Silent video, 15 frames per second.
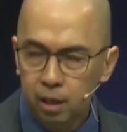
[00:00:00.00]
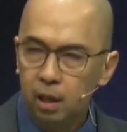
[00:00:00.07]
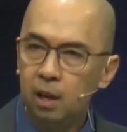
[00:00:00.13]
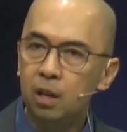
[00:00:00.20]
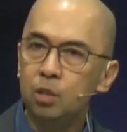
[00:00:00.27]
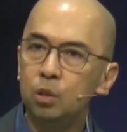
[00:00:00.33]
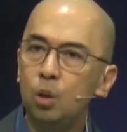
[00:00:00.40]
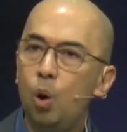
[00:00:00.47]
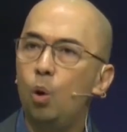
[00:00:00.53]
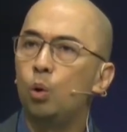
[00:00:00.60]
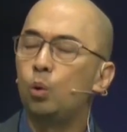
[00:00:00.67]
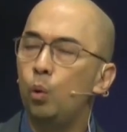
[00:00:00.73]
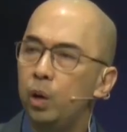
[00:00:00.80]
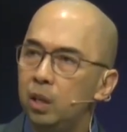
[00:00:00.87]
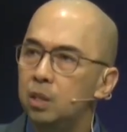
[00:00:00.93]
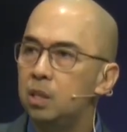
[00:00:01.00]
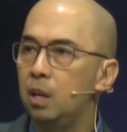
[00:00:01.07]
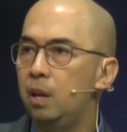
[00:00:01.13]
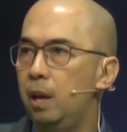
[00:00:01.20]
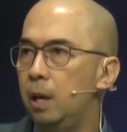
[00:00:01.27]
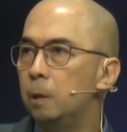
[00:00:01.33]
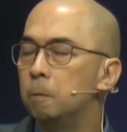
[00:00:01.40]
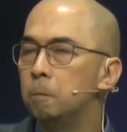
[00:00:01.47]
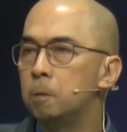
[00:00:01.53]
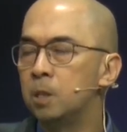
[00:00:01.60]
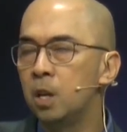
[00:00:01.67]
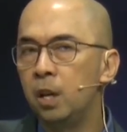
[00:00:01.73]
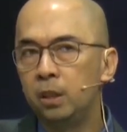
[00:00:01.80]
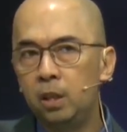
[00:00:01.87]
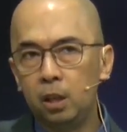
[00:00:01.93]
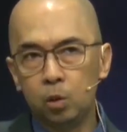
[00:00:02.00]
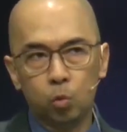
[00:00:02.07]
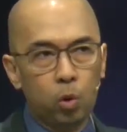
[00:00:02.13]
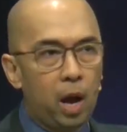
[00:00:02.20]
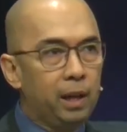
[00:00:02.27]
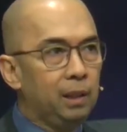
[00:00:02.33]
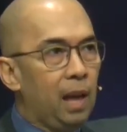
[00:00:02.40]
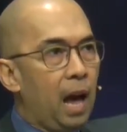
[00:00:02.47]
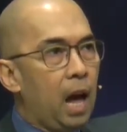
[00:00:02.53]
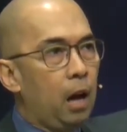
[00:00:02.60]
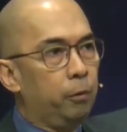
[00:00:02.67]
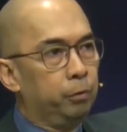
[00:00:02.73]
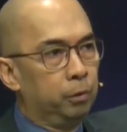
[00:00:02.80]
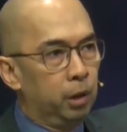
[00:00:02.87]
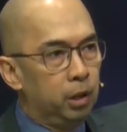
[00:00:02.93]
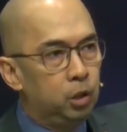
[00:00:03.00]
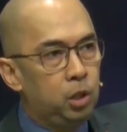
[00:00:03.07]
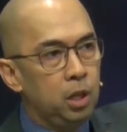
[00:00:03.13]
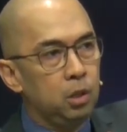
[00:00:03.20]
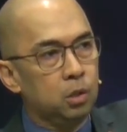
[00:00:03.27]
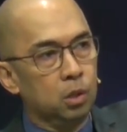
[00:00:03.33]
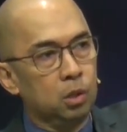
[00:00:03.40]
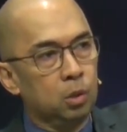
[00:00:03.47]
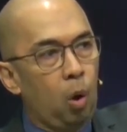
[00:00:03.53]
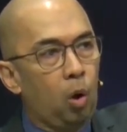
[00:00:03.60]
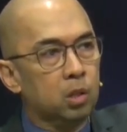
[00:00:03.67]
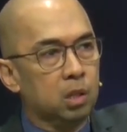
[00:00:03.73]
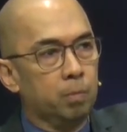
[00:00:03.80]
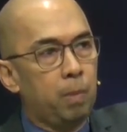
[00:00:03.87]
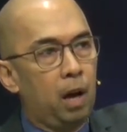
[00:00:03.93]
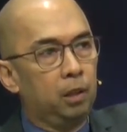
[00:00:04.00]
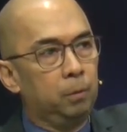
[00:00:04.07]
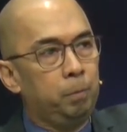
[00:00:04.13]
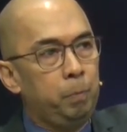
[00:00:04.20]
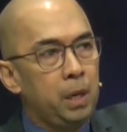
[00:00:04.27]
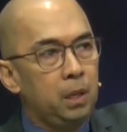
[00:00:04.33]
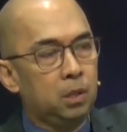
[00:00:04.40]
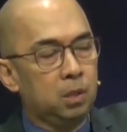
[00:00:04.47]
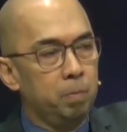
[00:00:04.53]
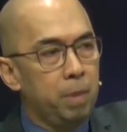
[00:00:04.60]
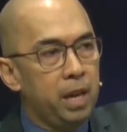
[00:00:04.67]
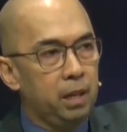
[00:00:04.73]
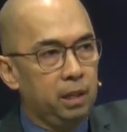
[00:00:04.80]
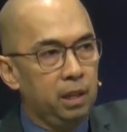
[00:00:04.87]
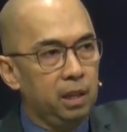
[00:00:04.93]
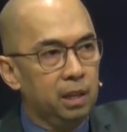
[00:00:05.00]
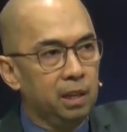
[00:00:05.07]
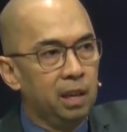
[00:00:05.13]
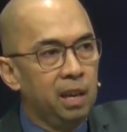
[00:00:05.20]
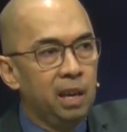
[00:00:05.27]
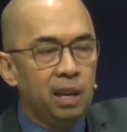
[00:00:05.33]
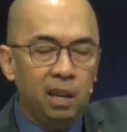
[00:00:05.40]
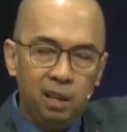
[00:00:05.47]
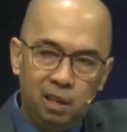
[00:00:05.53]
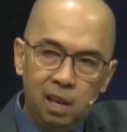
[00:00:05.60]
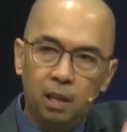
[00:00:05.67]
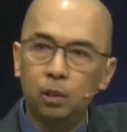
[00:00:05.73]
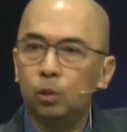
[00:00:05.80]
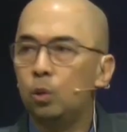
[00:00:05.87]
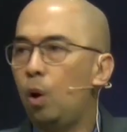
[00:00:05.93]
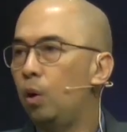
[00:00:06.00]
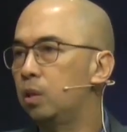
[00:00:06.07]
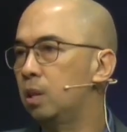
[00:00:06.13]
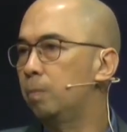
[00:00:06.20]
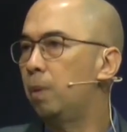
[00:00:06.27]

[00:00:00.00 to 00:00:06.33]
It is no coincidence that right after Jesus talks about peacemaking, he then talks